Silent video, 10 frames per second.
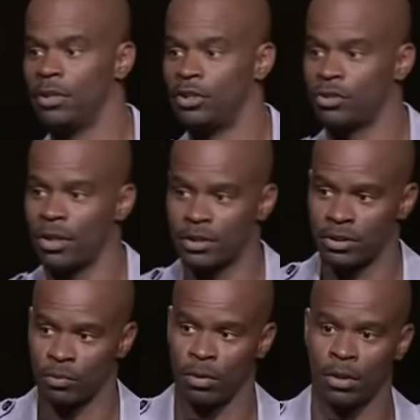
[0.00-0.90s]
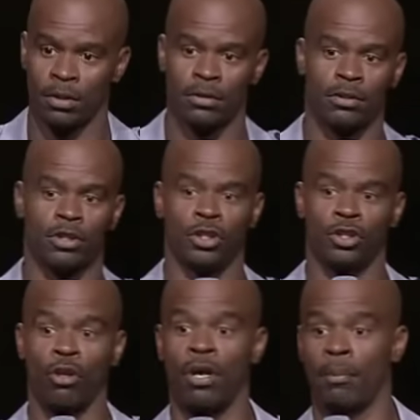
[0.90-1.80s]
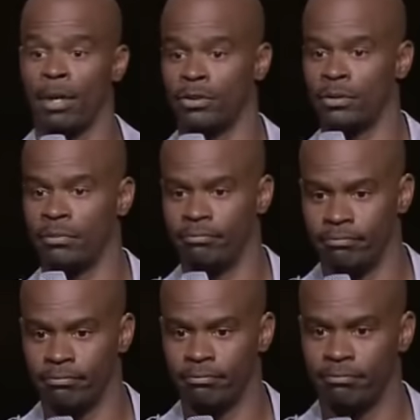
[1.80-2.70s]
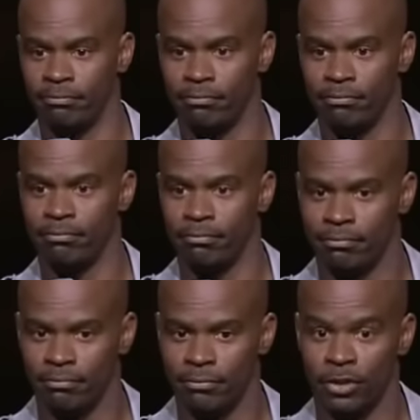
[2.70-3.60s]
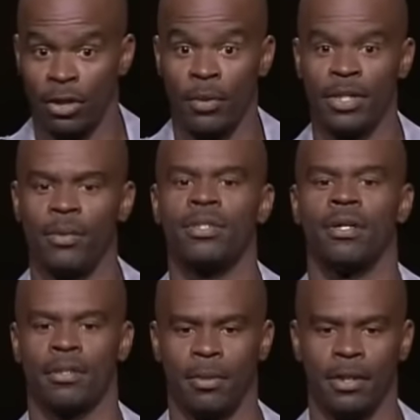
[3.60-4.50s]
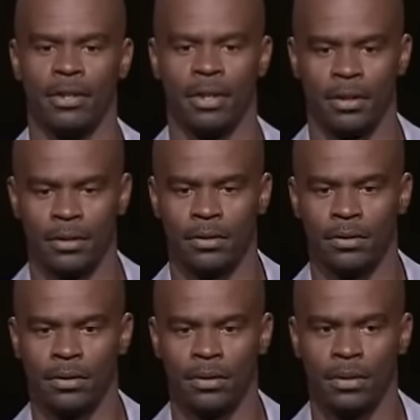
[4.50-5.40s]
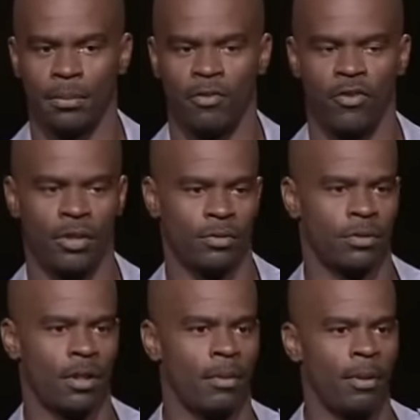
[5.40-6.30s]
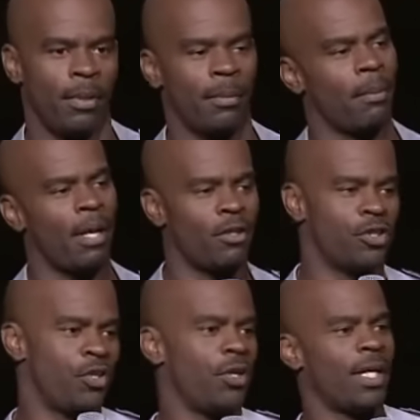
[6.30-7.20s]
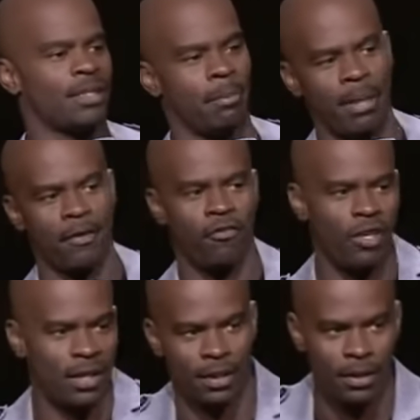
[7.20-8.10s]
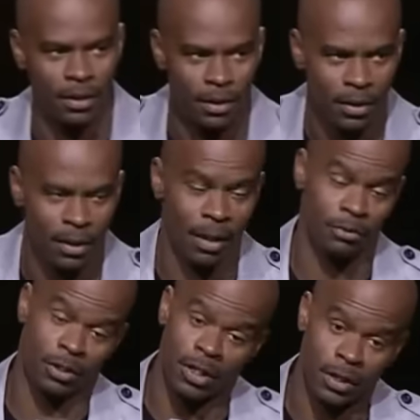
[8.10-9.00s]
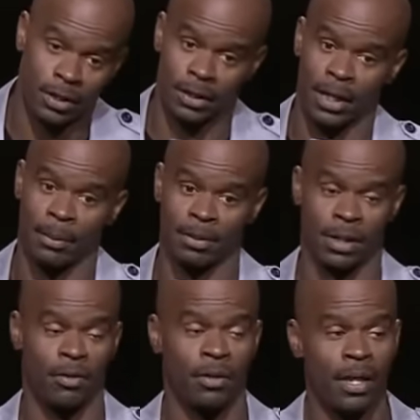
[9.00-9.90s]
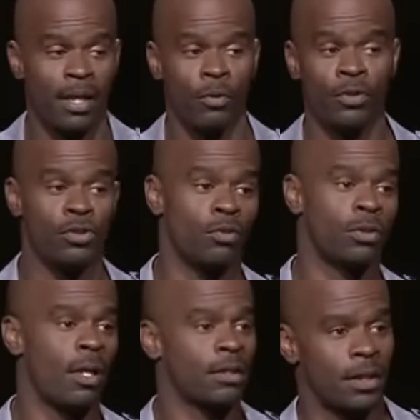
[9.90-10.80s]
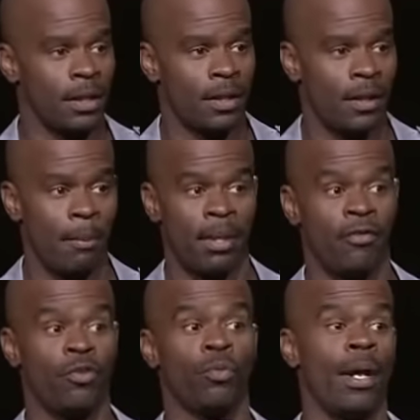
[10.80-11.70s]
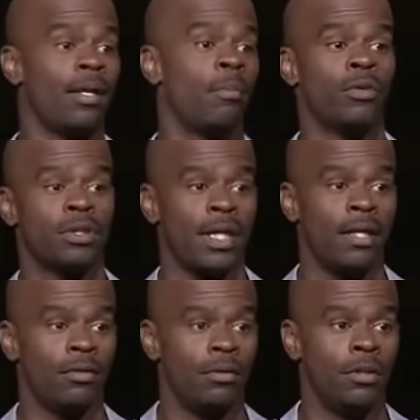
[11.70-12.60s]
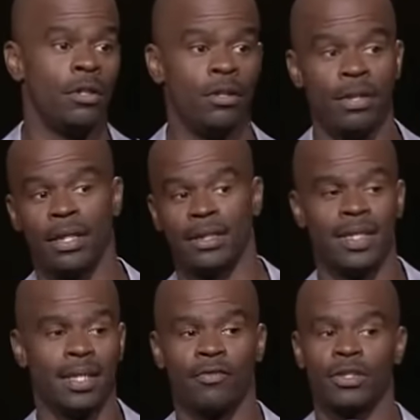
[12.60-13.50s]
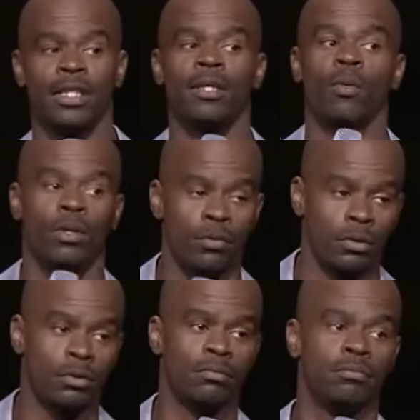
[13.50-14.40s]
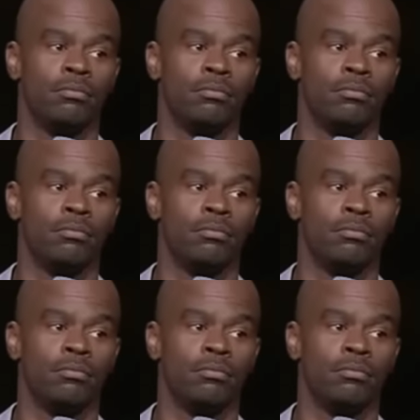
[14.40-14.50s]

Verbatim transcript: The instructions were to just talk about you. That's all we did. We talked about each other. My friends would talk about me and be like, "Michael Junior, you got some big feet." And I was good at this game. I was like, "Oh yeah, well you so dark-skinned, I bet if you ride a motorcycle, you get a ticket for tinted windows."